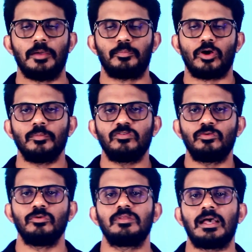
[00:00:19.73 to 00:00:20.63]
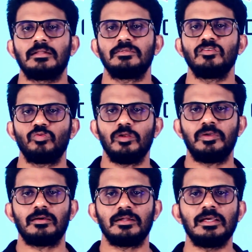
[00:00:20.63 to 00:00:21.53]
I promise you that this will
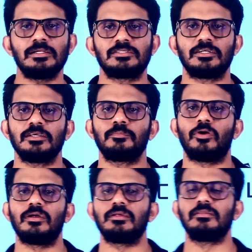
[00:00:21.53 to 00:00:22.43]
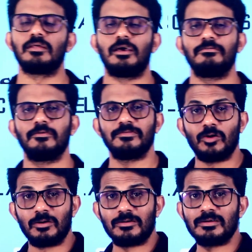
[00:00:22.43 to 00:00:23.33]
be a real turning point in the life of
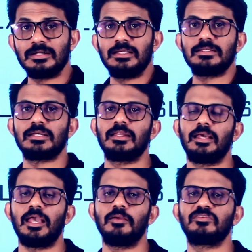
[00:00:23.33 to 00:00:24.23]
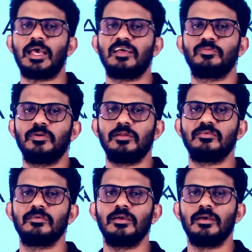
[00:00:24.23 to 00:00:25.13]
all NEET and AIIMS
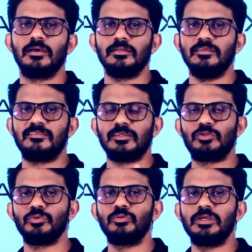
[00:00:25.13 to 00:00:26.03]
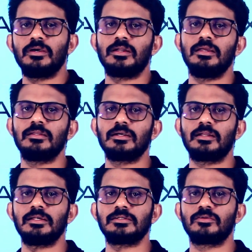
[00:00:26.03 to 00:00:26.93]
aspirants. This is a 2-year
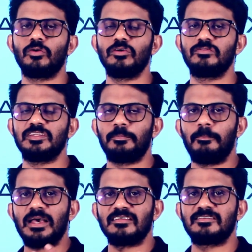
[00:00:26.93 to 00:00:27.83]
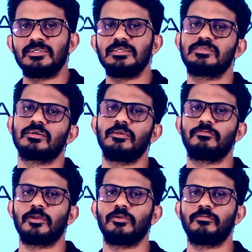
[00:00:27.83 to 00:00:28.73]
integrated course with the best teacher in
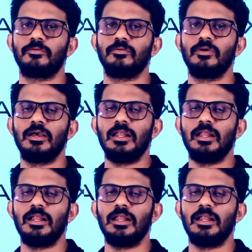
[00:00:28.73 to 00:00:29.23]
front of you.